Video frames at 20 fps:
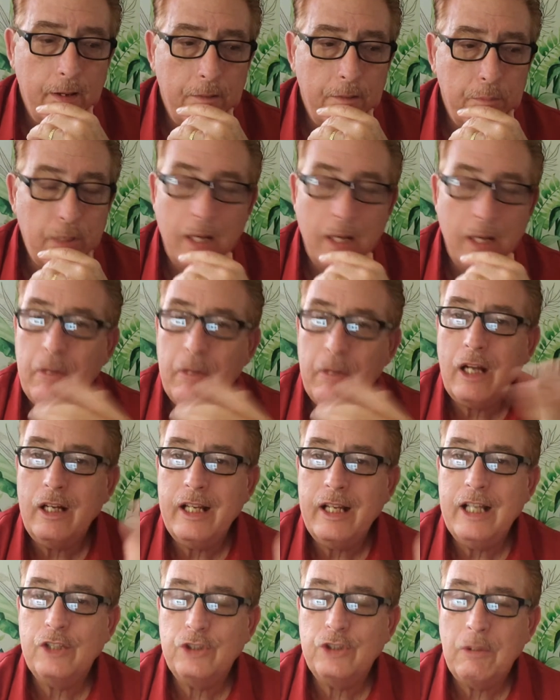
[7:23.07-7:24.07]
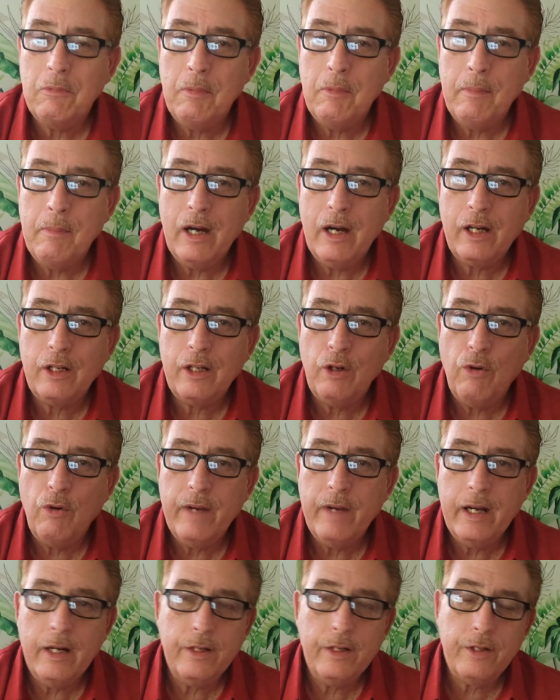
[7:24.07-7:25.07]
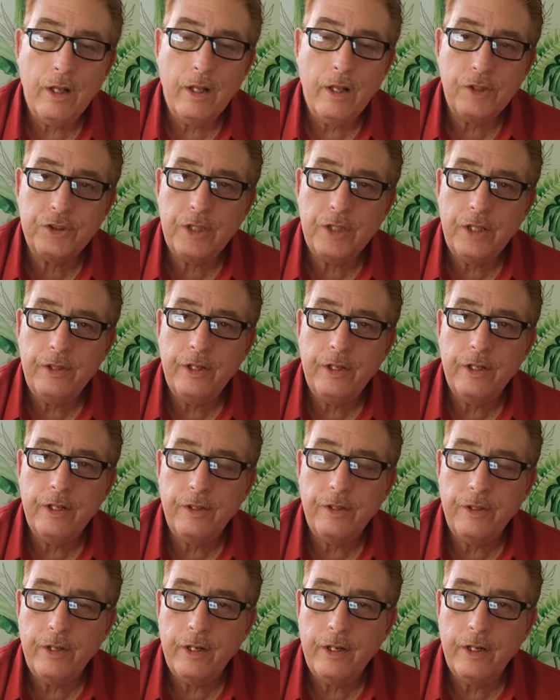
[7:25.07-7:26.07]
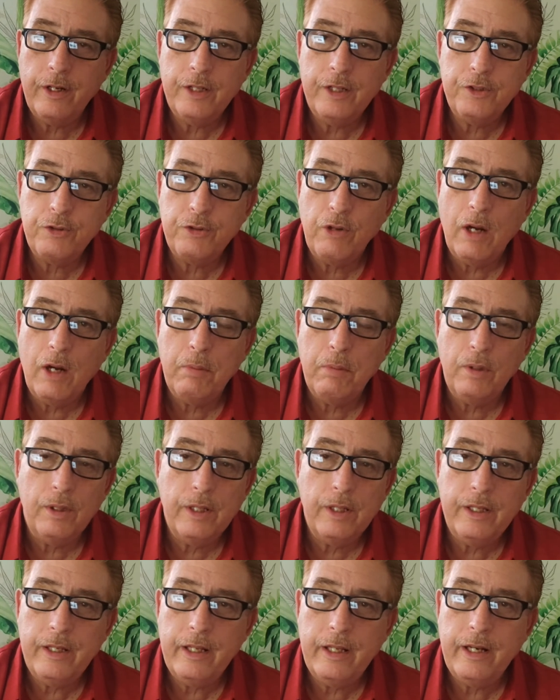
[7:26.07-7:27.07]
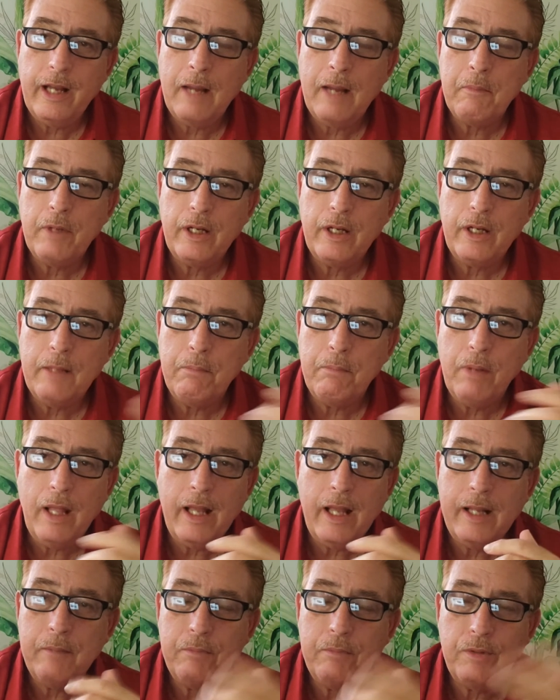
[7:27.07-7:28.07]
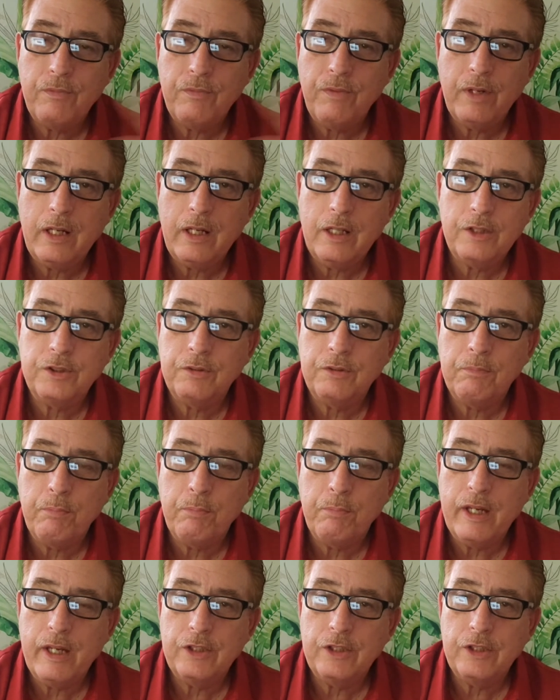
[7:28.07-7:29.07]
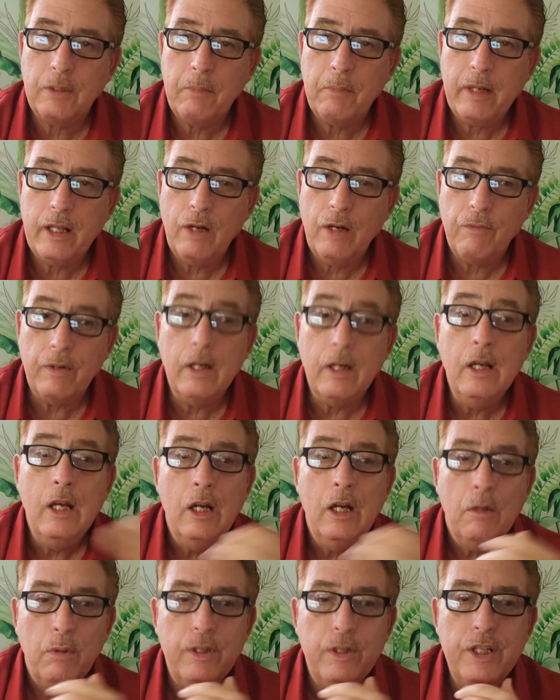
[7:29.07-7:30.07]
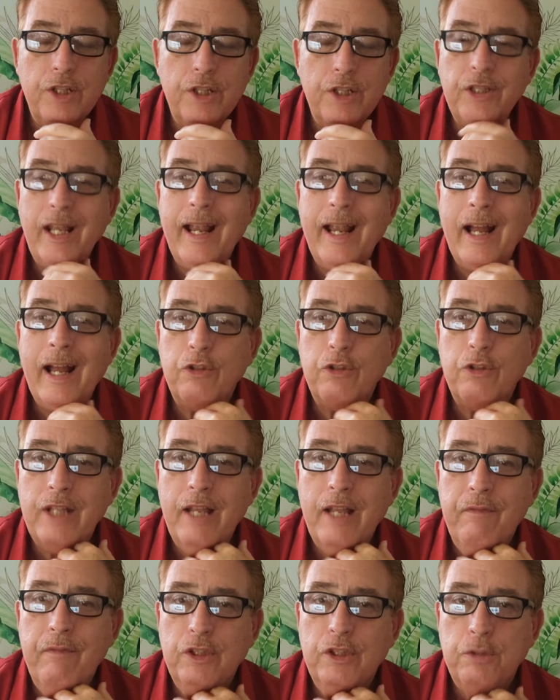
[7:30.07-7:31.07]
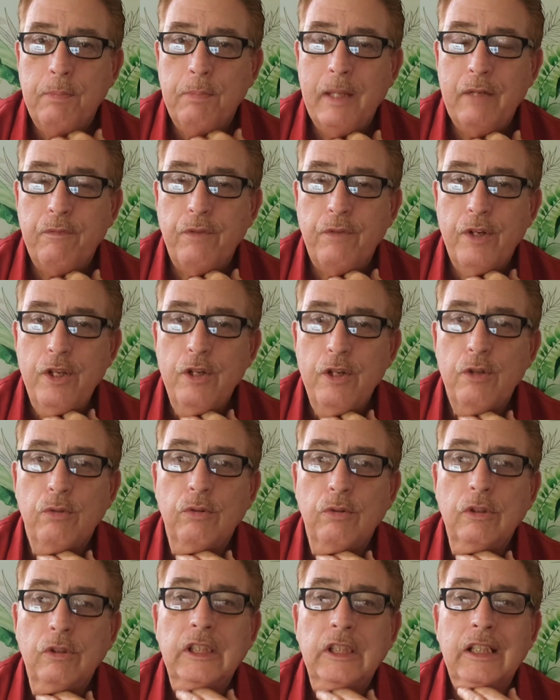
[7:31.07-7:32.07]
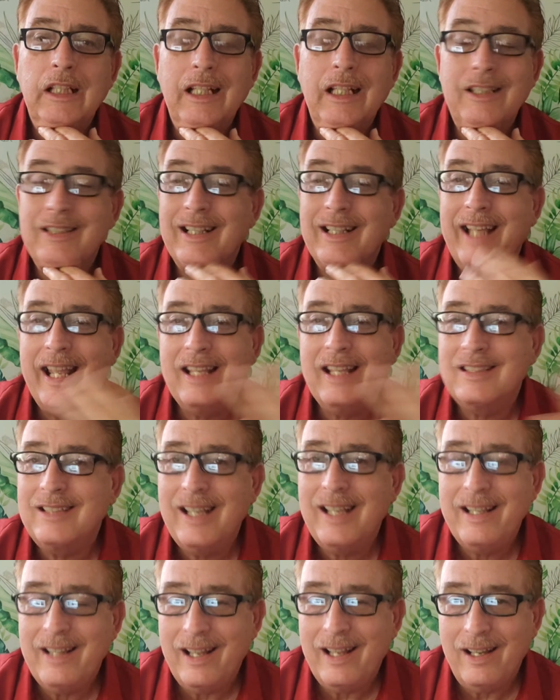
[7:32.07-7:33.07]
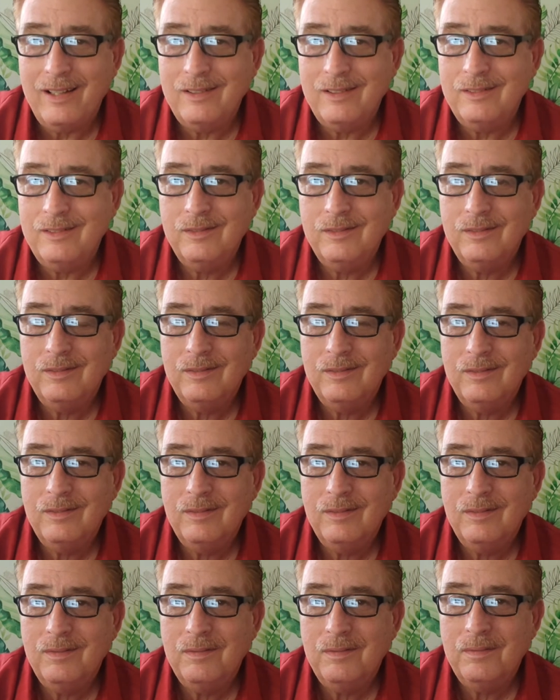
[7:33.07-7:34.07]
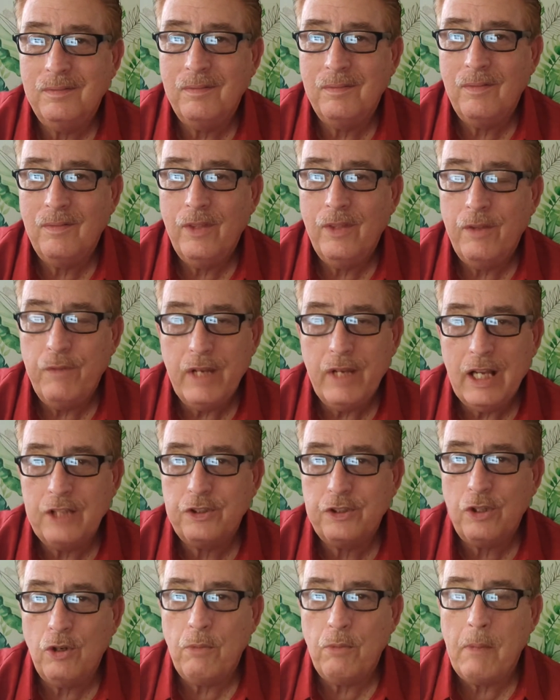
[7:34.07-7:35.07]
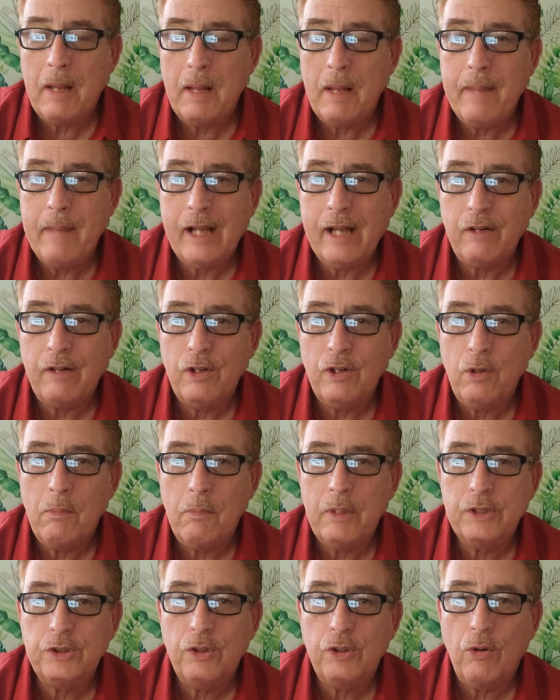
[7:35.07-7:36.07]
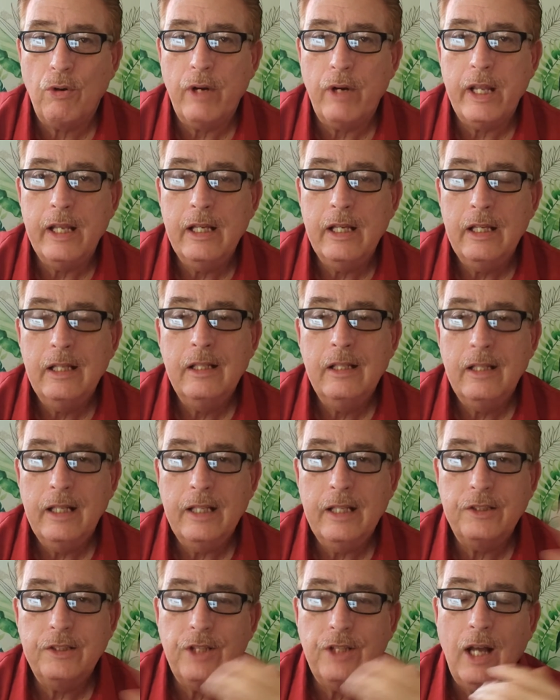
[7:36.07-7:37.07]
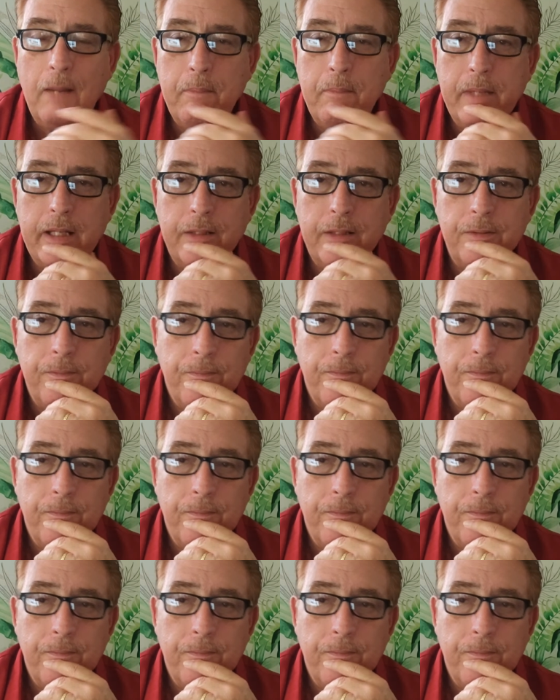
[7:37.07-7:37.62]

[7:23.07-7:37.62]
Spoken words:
I'm not going to get some American over here and all of a sudden they're in trouble, and then I'm going to get blamed for bringing somebody over. Well, just say how safe it's been for you. I said, I can't say that. You guys know my background, know my story. It's not been.